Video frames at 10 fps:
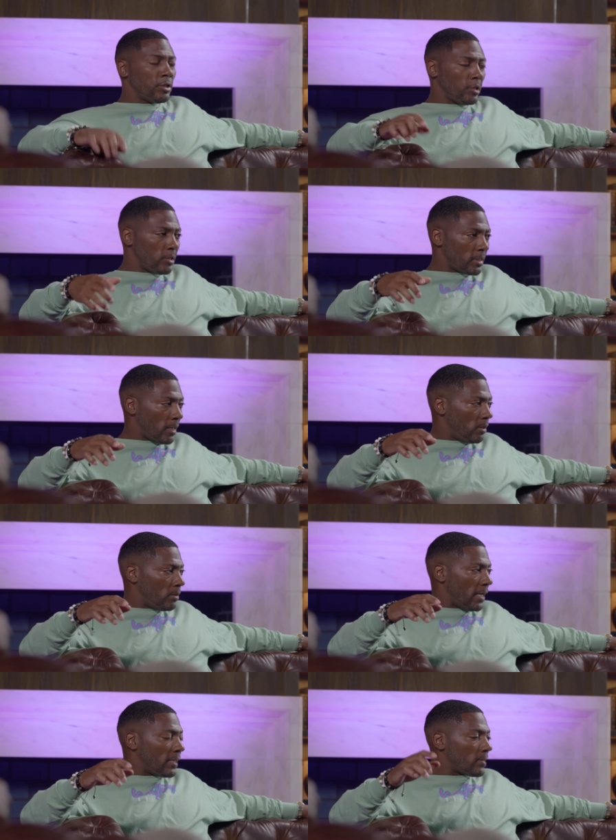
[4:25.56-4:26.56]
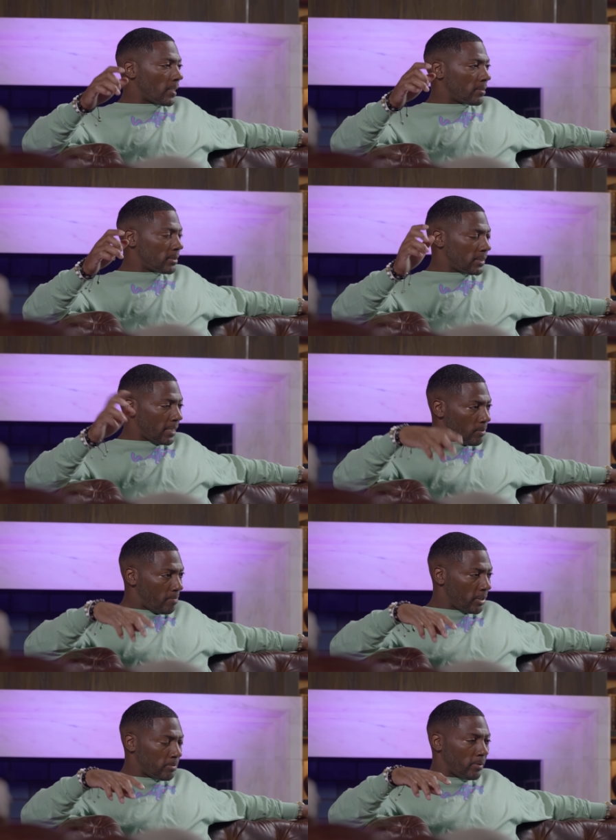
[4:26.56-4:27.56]
Turns out after I sign
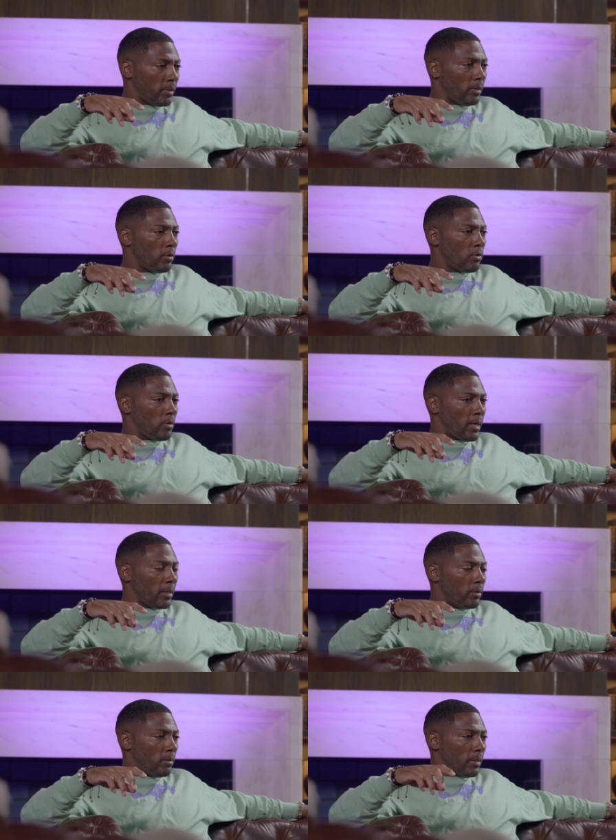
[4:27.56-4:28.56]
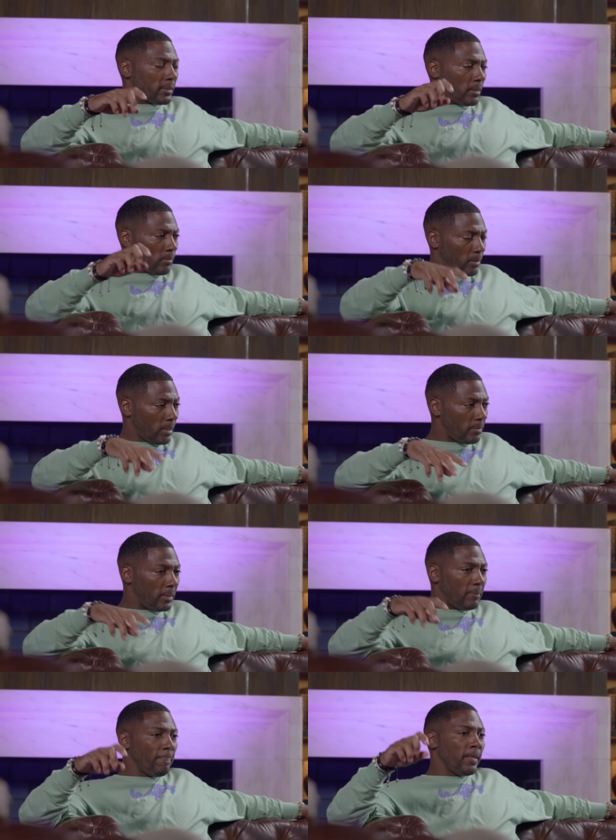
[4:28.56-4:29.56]
with Pittsburgh, or I tell them I'm
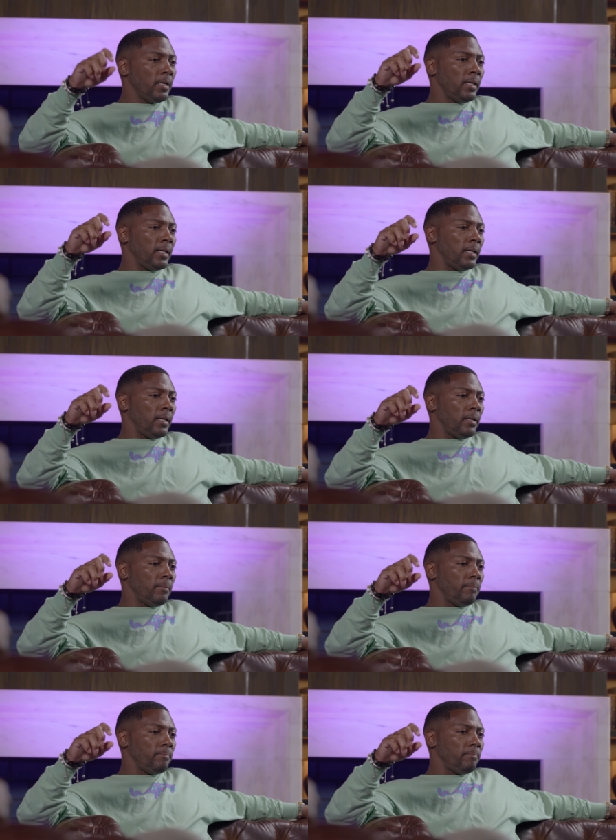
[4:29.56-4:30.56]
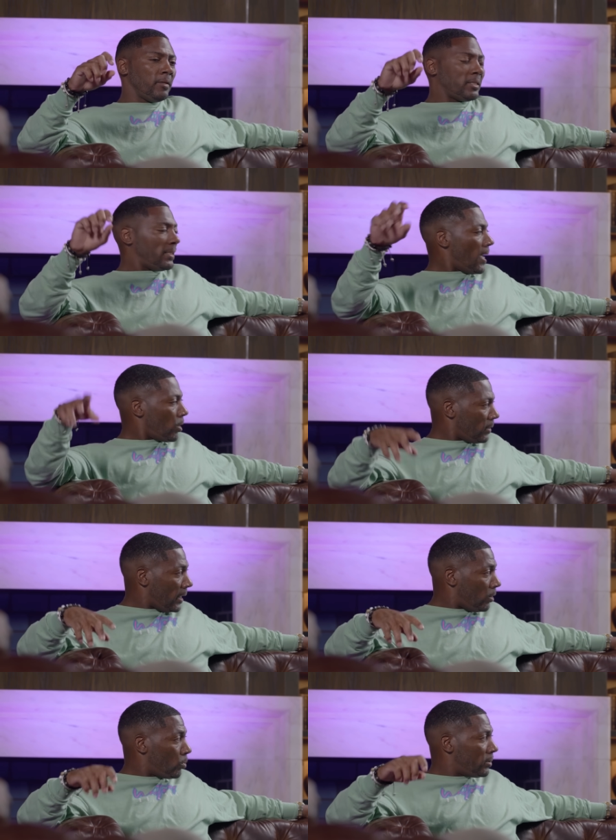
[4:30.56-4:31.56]
coming, the Seattle
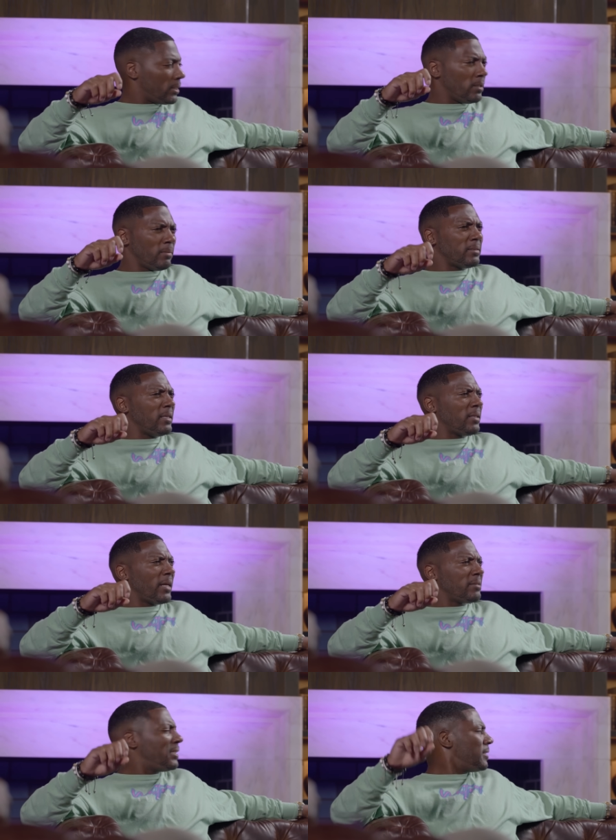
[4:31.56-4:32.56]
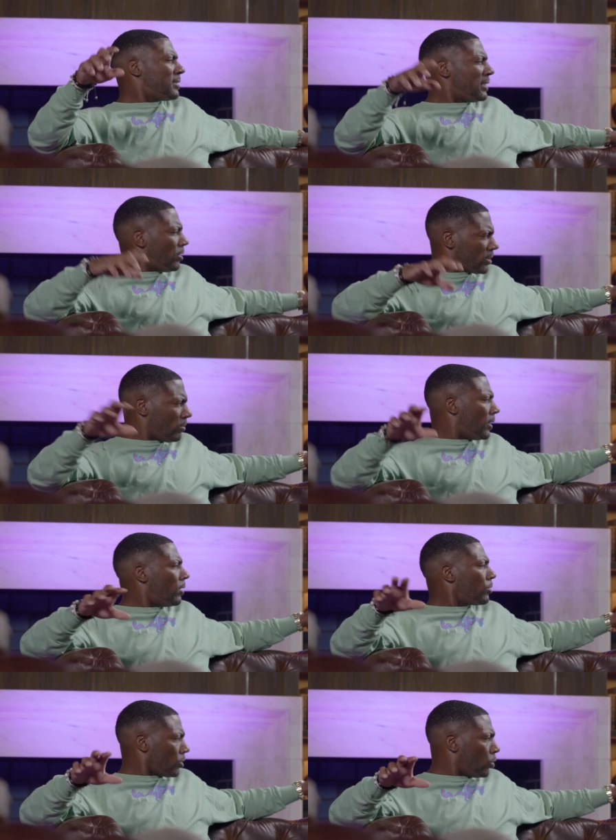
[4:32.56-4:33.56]
thing opens up. I think like Tennessee or somewhere
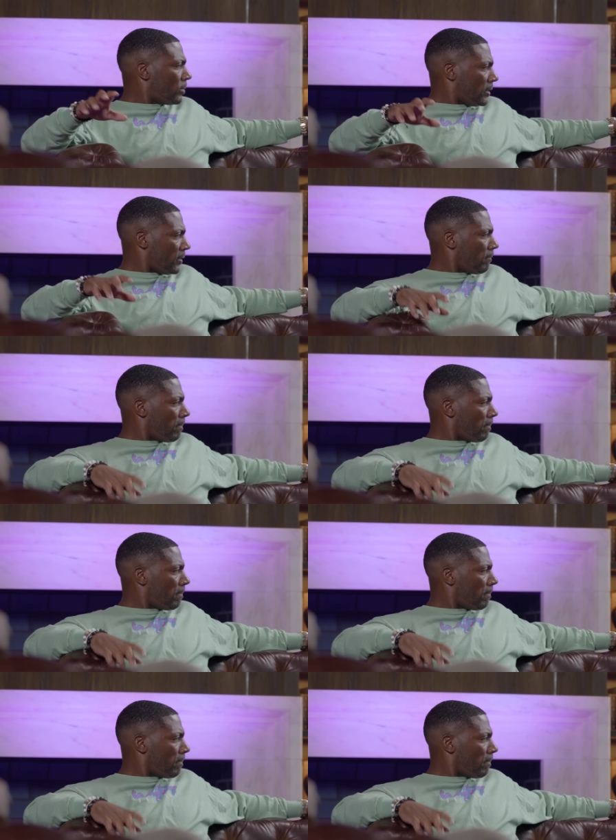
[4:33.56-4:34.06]
else opened up.